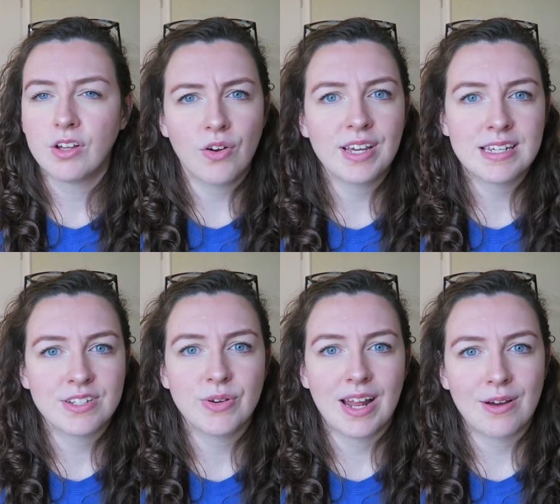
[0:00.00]
Going
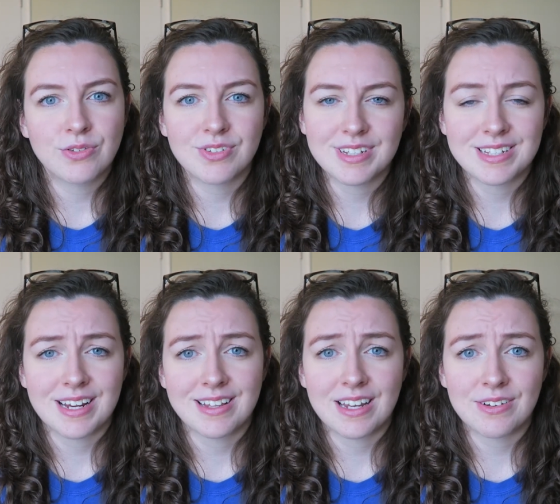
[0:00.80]
into it I was really
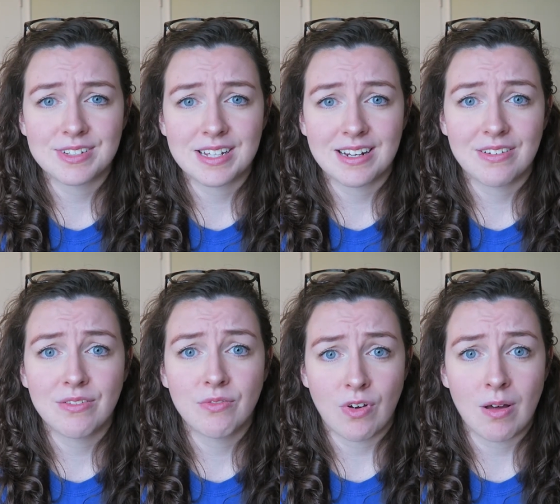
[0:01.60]
scared that I was
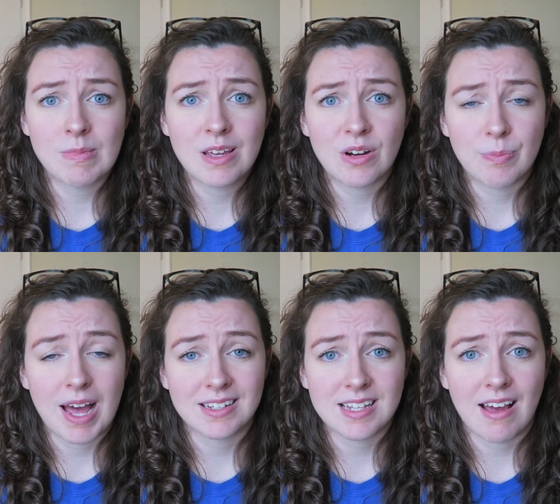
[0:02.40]
gonna vomit or
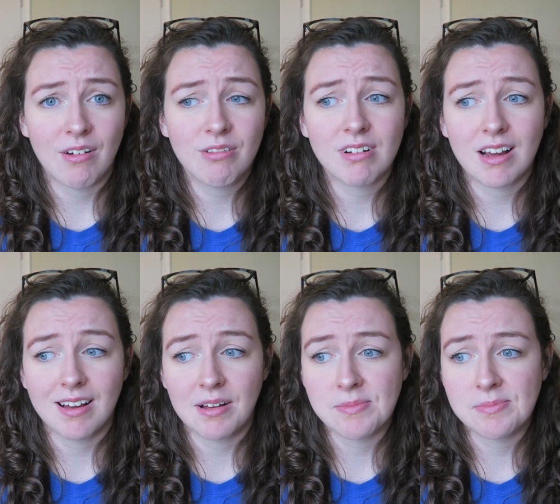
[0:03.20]
pass out
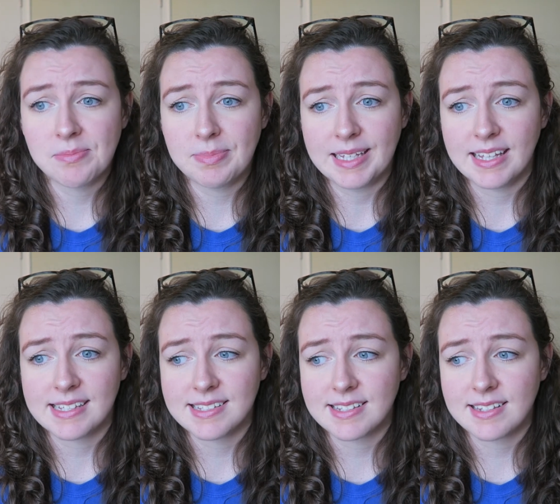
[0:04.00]
um,
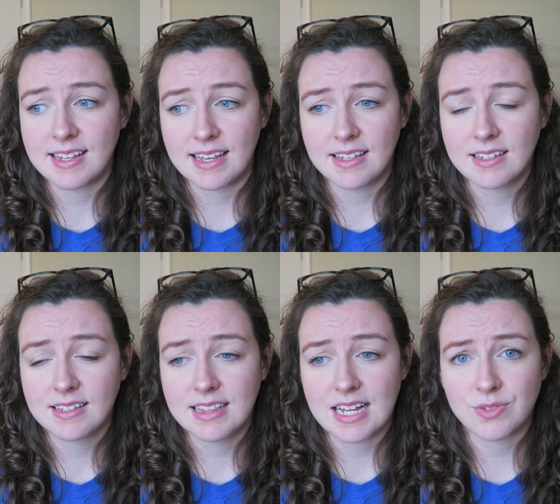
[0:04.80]
because like
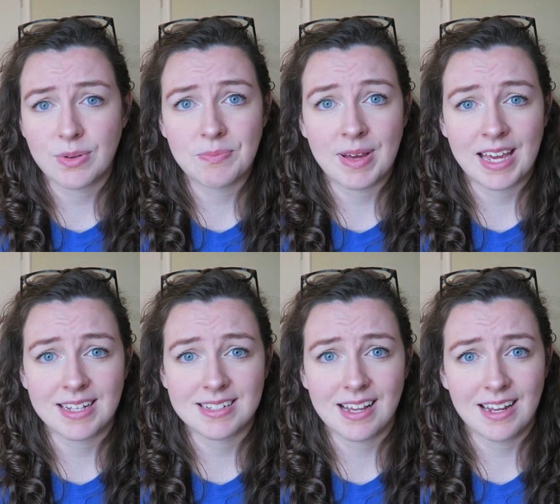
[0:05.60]
that's what my
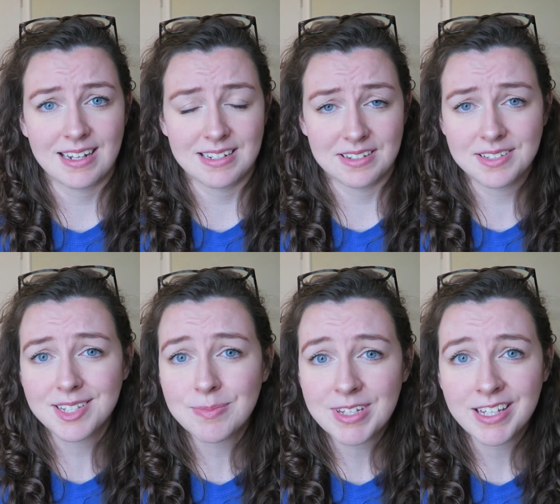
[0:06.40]
anxiety does
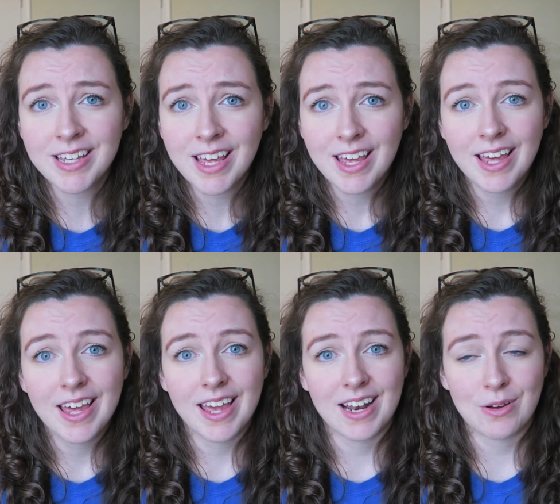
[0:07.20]
to me
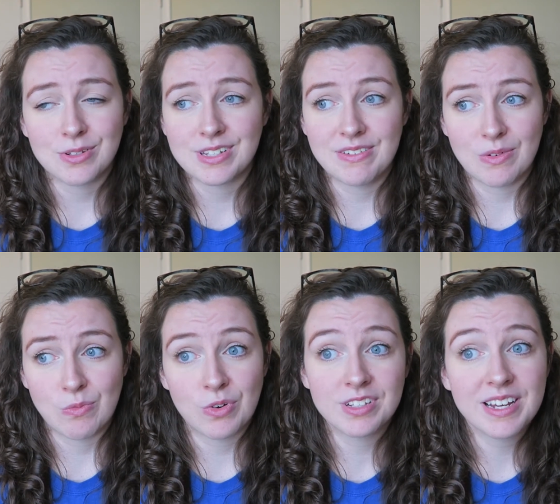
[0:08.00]
and I was
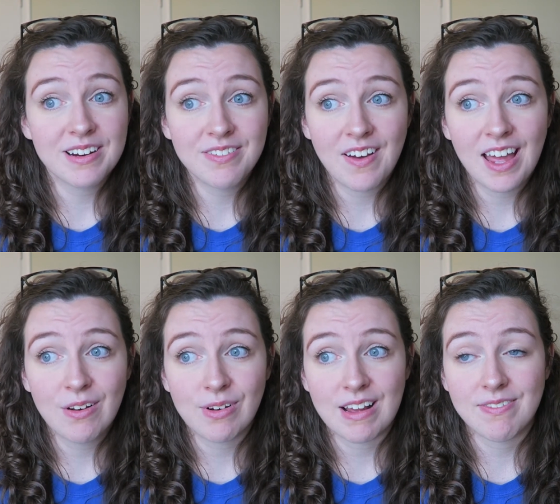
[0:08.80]
even more
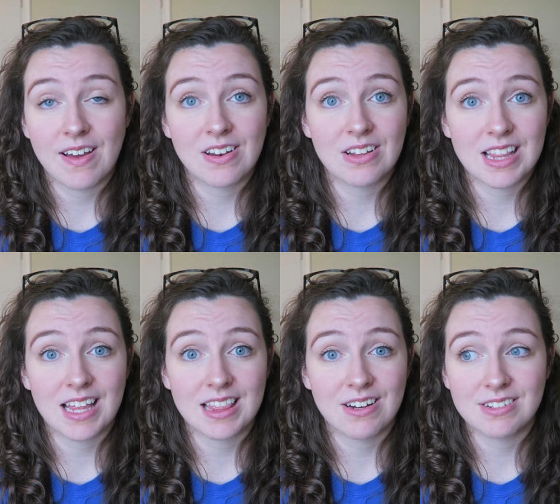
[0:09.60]
terrified when I found out
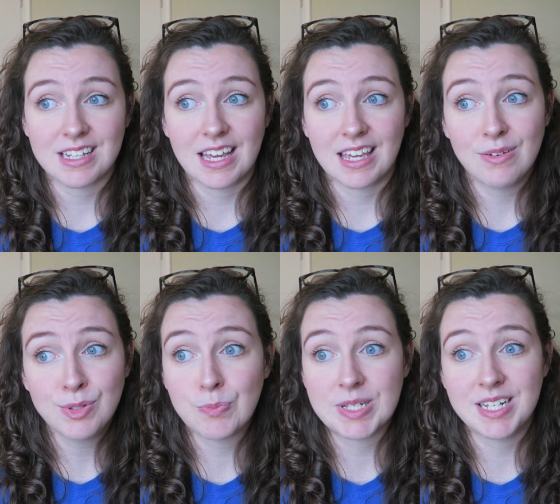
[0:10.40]
that there was like it
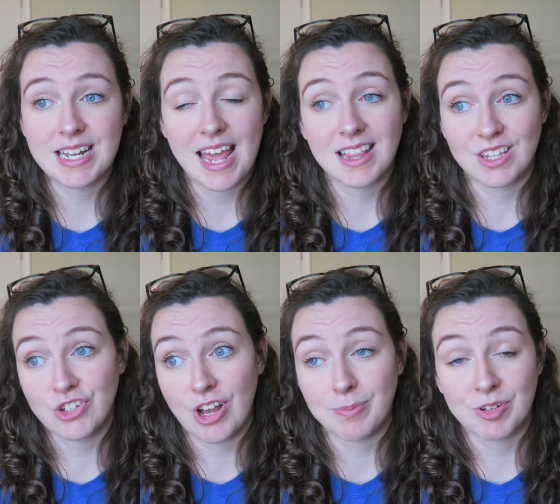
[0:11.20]
was a busy day at the
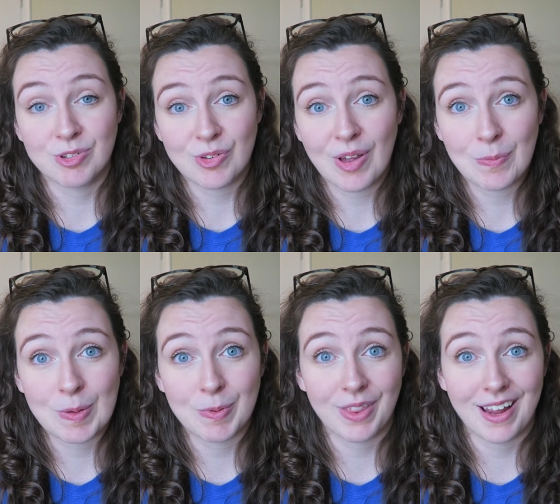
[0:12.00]
shop there was a lot of
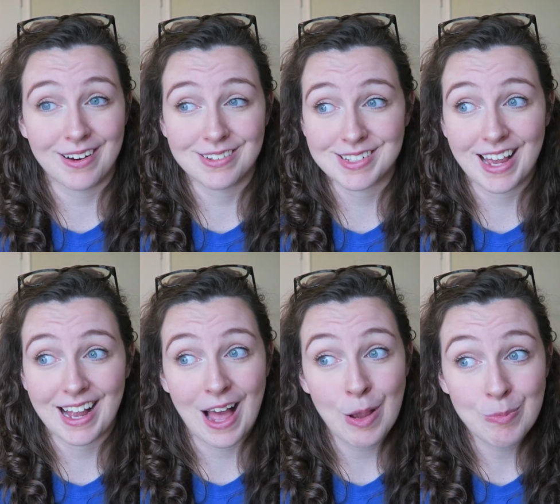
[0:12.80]
people there and I was
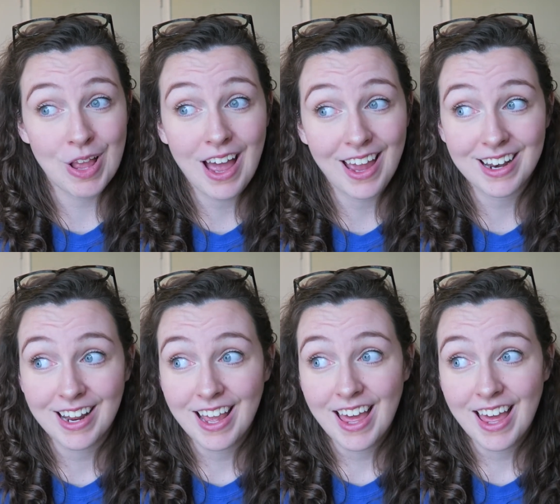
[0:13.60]
like I'm not